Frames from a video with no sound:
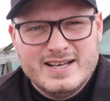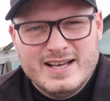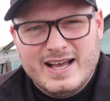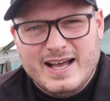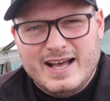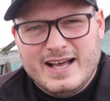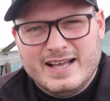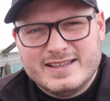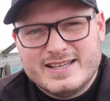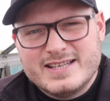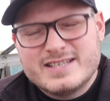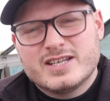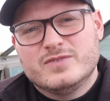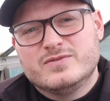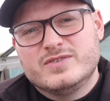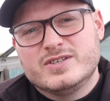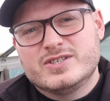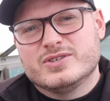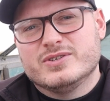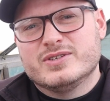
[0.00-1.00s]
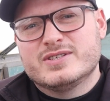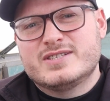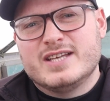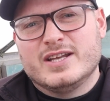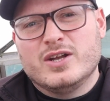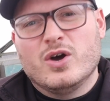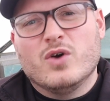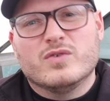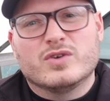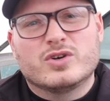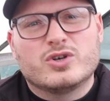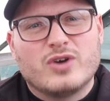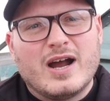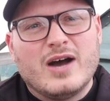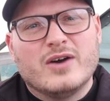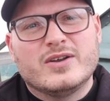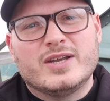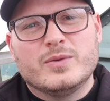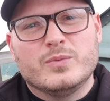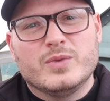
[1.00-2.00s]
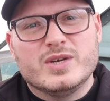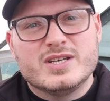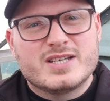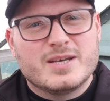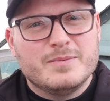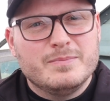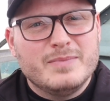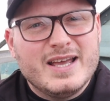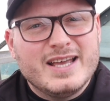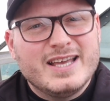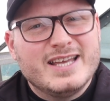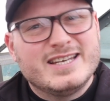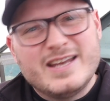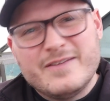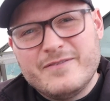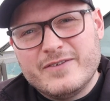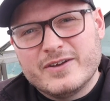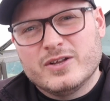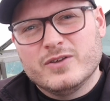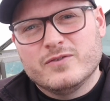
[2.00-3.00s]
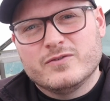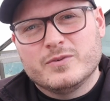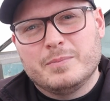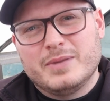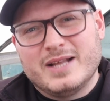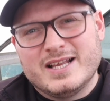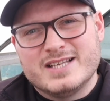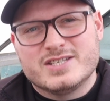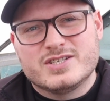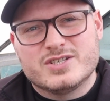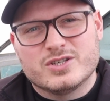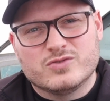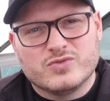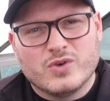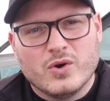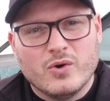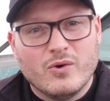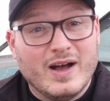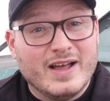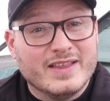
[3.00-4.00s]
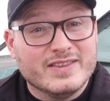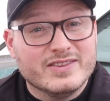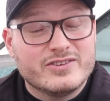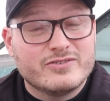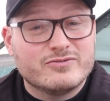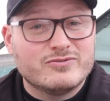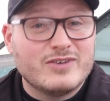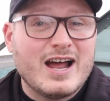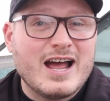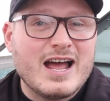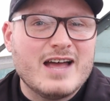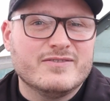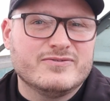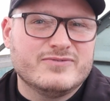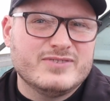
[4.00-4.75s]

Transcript: and this can result in overcrowding, which can make it difficult for plants to grow and thrive.